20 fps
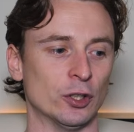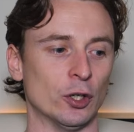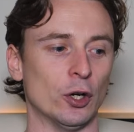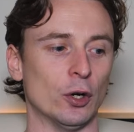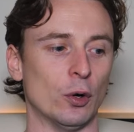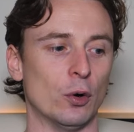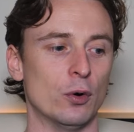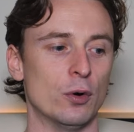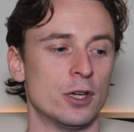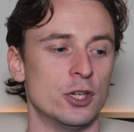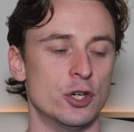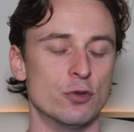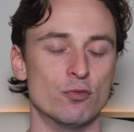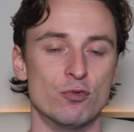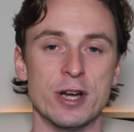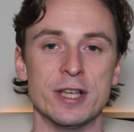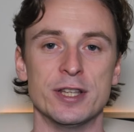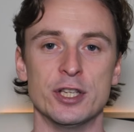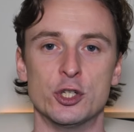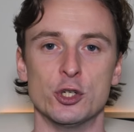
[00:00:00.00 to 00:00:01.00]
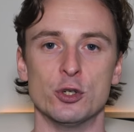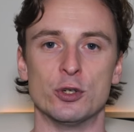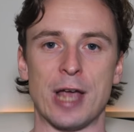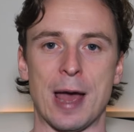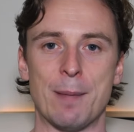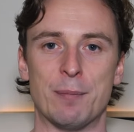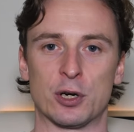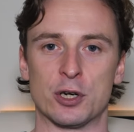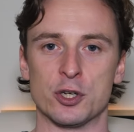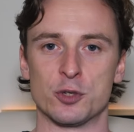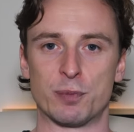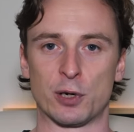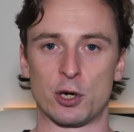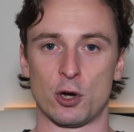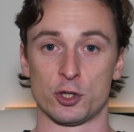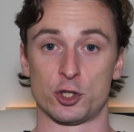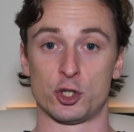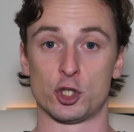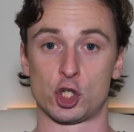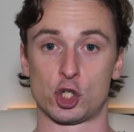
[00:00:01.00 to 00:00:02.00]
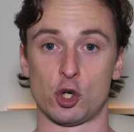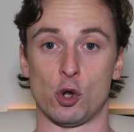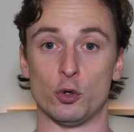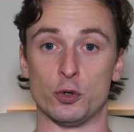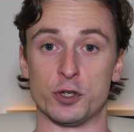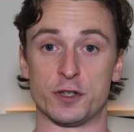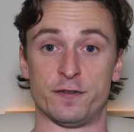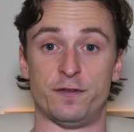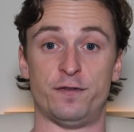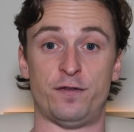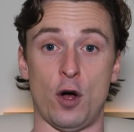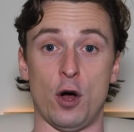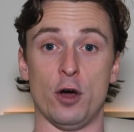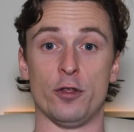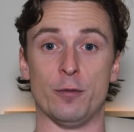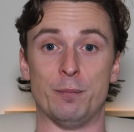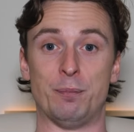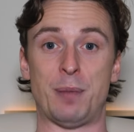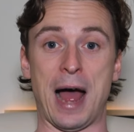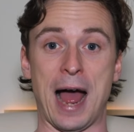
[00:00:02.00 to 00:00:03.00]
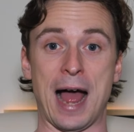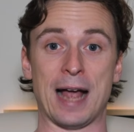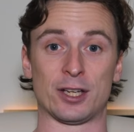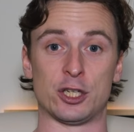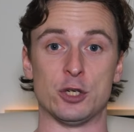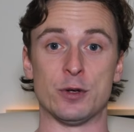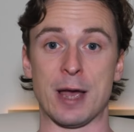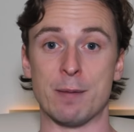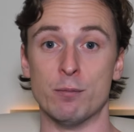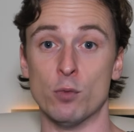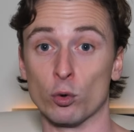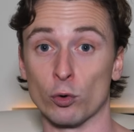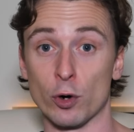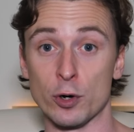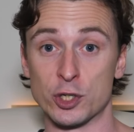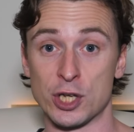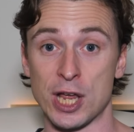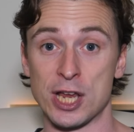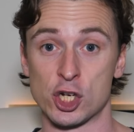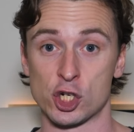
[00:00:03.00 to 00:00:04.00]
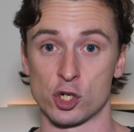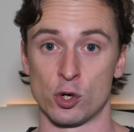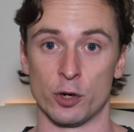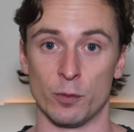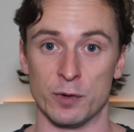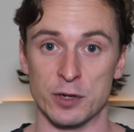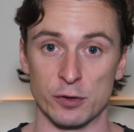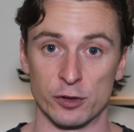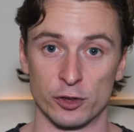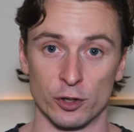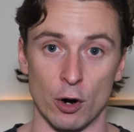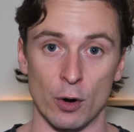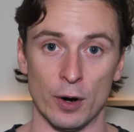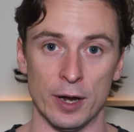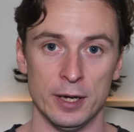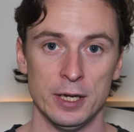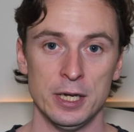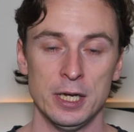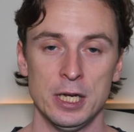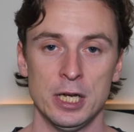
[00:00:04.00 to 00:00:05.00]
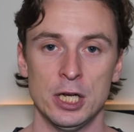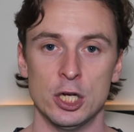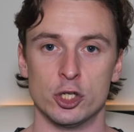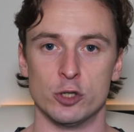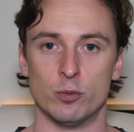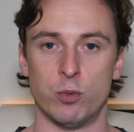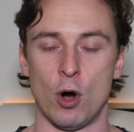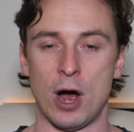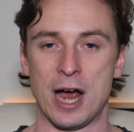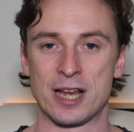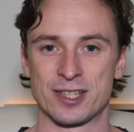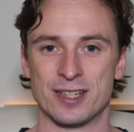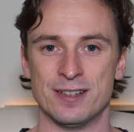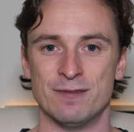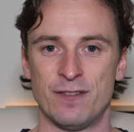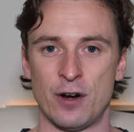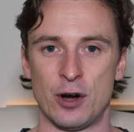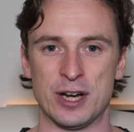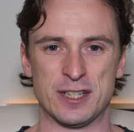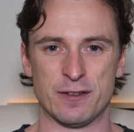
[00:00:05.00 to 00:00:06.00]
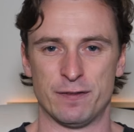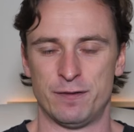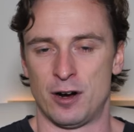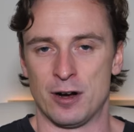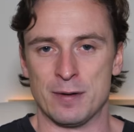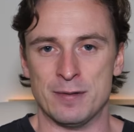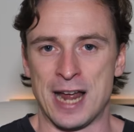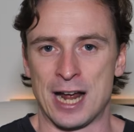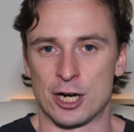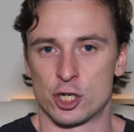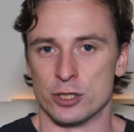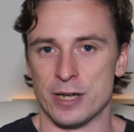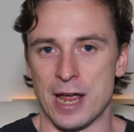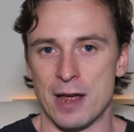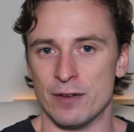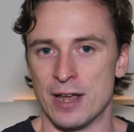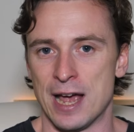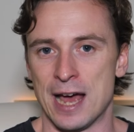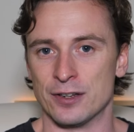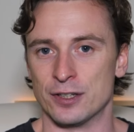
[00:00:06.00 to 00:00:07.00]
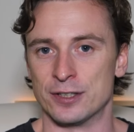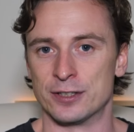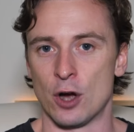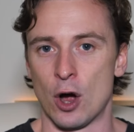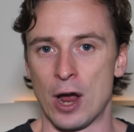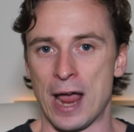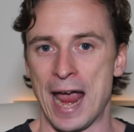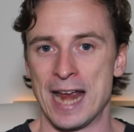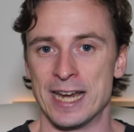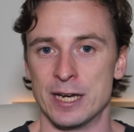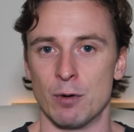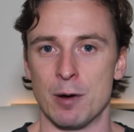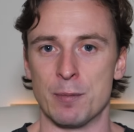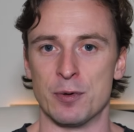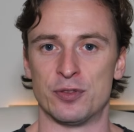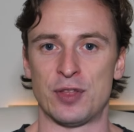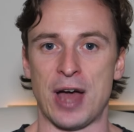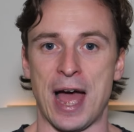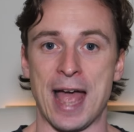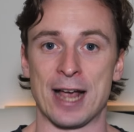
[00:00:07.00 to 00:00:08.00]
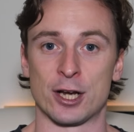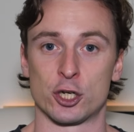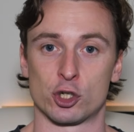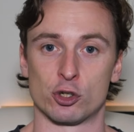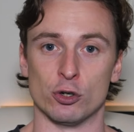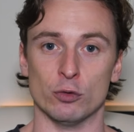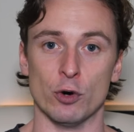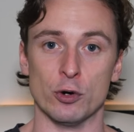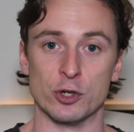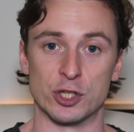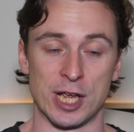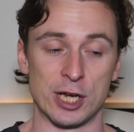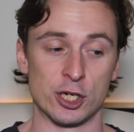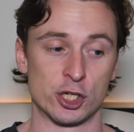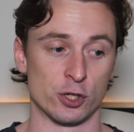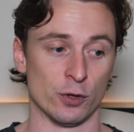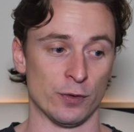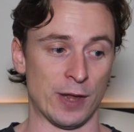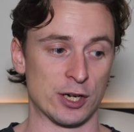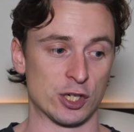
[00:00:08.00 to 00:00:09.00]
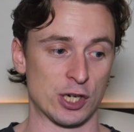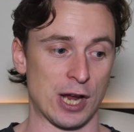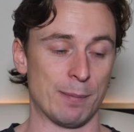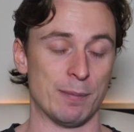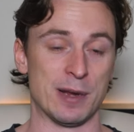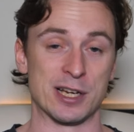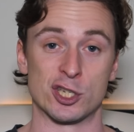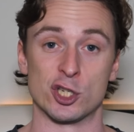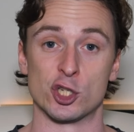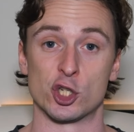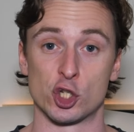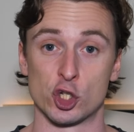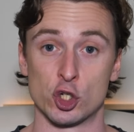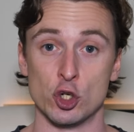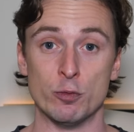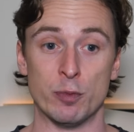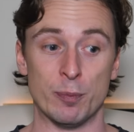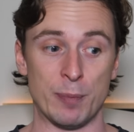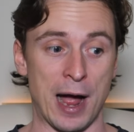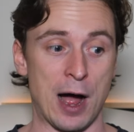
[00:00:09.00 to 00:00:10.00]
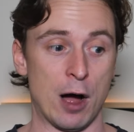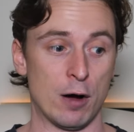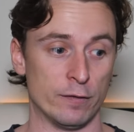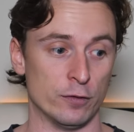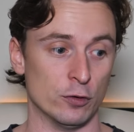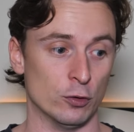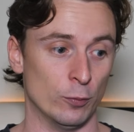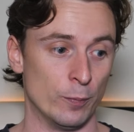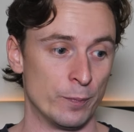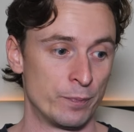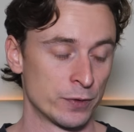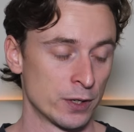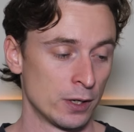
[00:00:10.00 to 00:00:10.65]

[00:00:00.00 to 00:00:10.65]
that you really do get because the shoulder is further back, you get more rotation on it when you throw it. Dubois he's a very naturally heavy-handed guy anyway, but that extra rotation on that jab makes it super powerful.